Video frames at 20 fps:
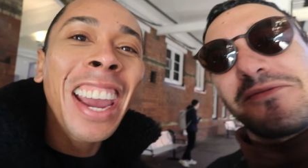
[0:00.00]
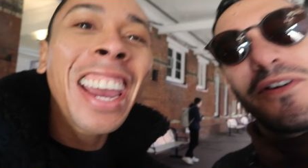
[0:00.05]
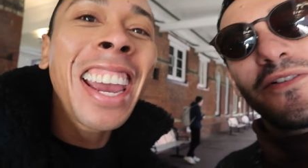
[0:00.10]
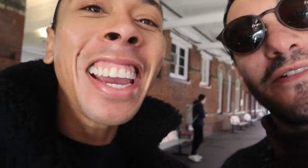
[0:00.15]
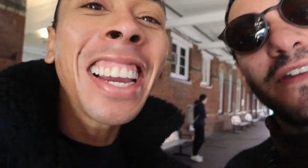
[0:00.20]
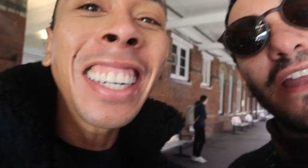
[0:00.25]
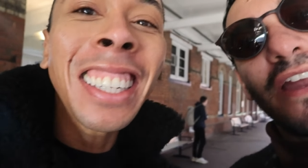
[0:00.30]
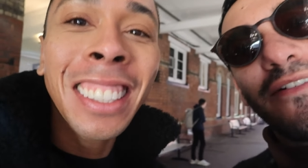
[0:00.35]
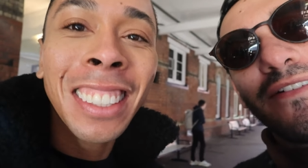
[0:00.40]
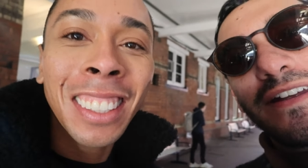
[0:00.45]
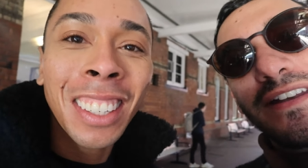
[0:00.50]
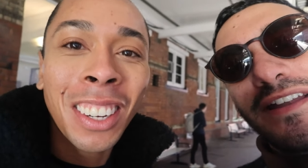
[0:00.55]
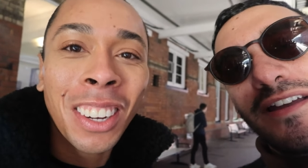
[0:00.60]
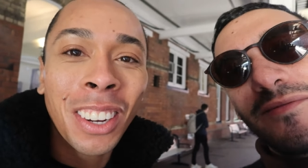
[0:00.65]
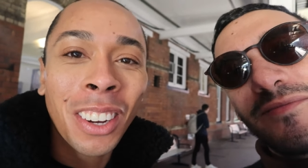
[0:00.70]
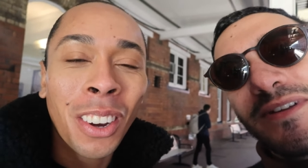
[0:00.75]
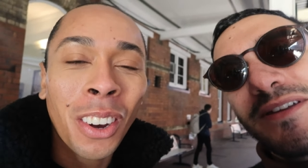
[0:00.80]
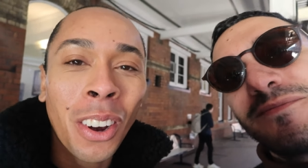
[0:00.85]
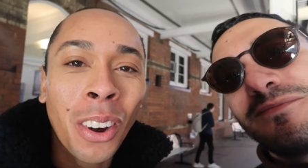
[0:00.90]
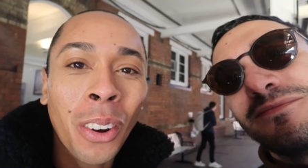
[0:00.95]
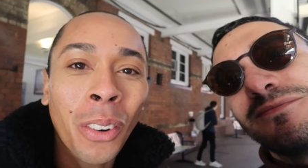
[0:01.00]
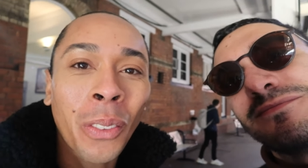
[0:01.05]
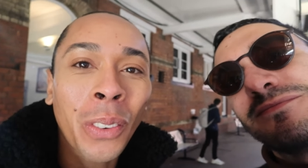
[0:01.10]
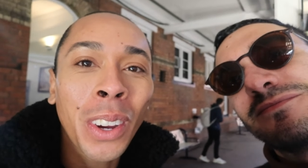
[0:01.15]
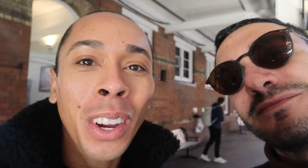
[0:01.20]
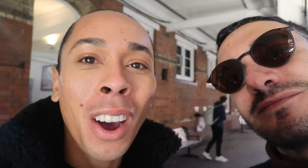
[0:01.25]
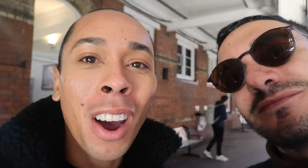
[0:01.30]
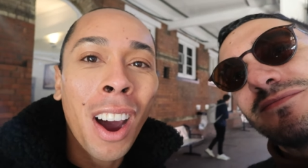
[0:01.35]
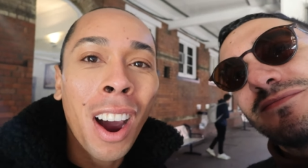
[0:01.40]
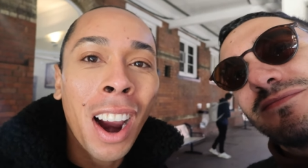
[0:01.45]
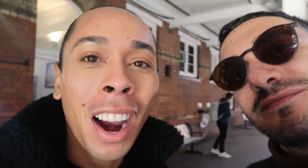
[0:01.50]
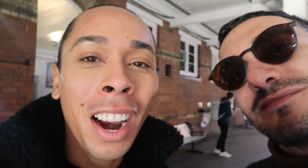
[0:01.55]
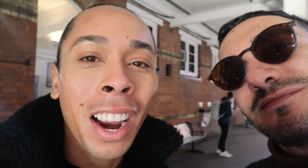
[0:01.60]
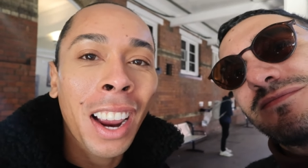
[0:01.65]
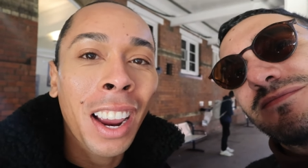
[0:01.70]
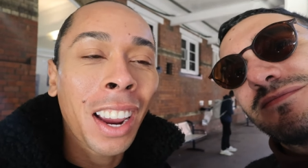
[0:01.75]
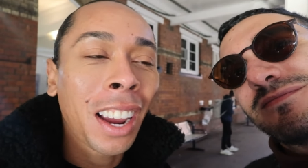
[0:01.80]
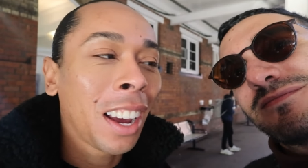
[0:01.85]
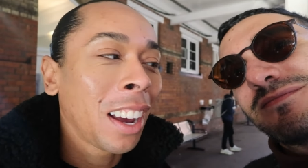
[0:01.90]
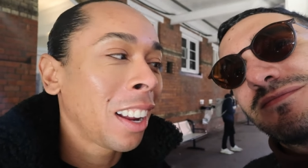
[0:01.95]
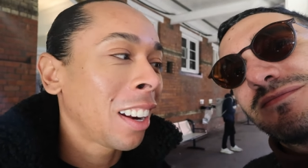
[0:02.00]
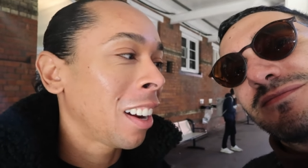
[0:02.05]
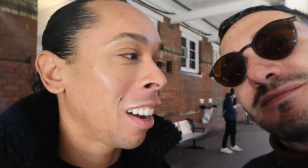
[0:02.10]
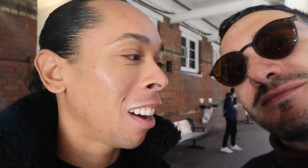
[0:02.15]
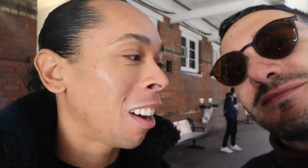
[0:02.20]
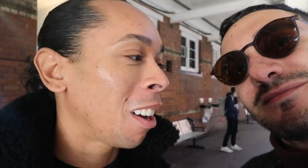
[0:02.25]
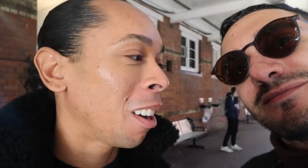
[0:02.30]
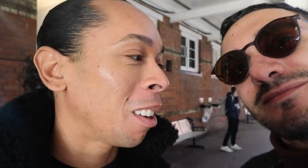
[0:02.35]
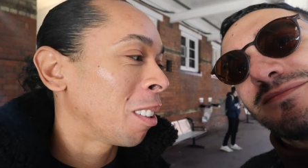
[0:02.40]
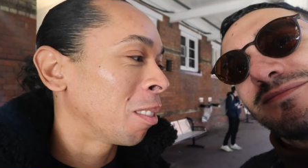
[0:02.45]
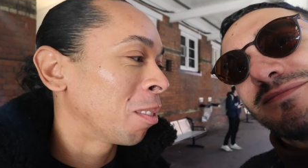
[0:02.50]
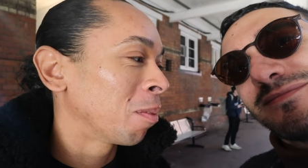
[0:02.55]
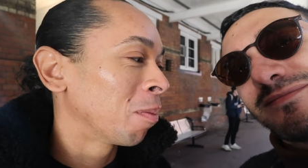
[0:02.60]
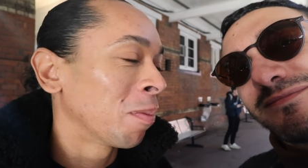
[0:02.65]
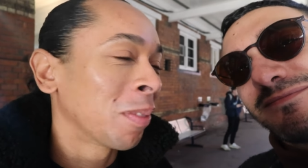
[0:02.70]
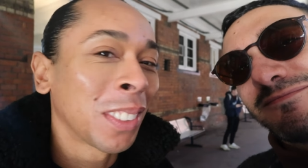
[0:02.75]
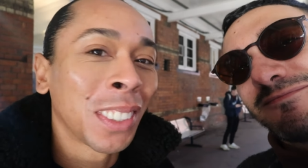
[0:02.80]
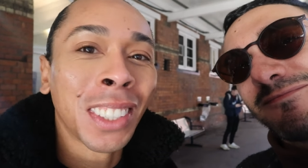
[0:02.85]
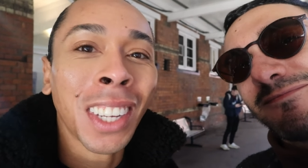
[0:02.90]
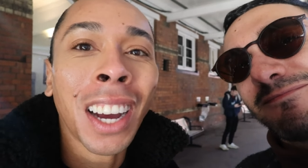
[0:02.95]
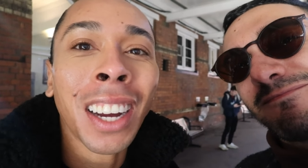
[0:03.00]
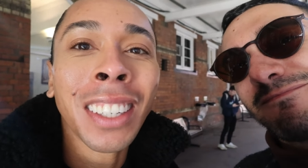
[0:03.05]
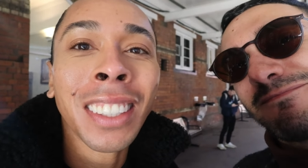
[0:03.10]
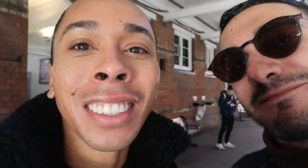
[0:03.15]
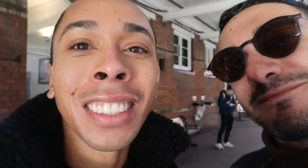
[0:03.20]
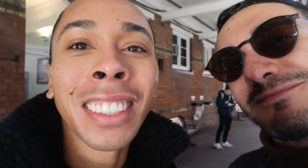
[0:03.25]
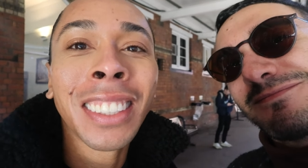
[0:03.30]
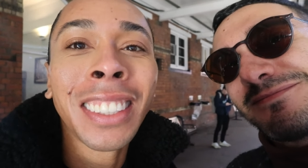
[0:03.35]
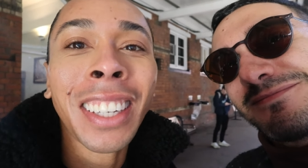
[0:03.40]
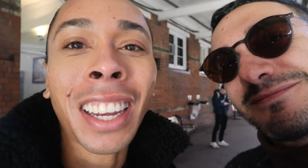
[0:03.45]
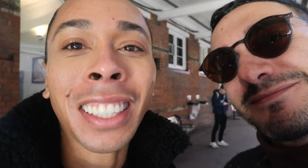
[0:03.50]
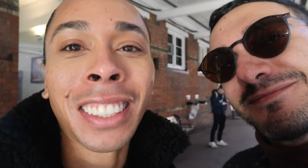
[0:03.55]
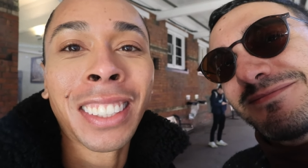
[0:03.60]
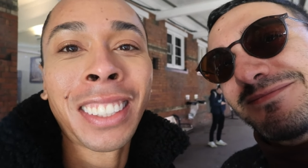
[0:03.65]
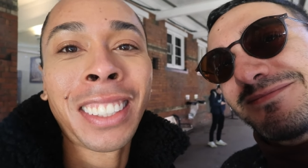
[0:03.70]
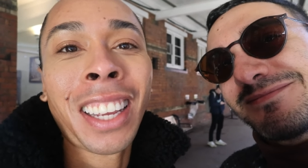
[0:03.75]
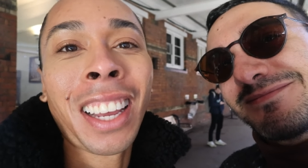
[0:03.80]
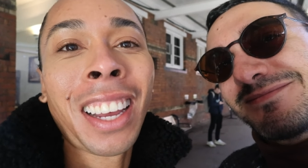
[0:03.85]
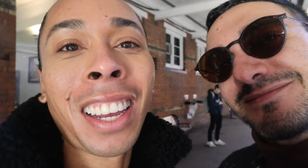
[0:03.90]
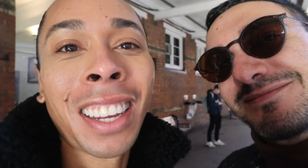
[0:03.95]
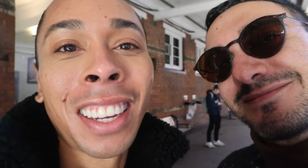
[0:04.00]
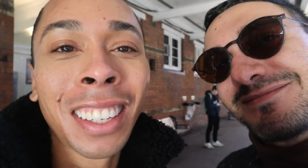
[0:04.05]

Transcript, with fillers: Where we at right now, babe? We are in um, Doncaster.